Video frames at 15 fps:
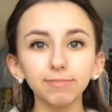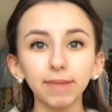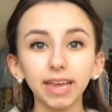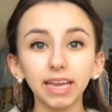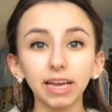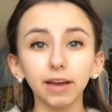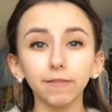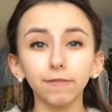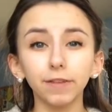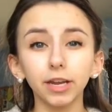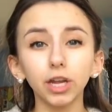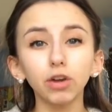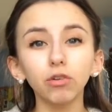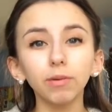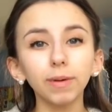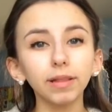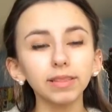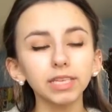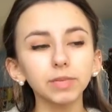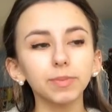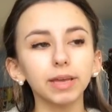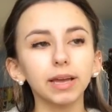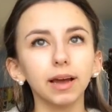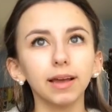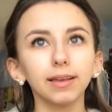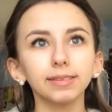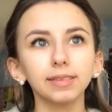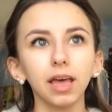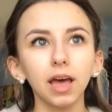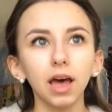make a video about this because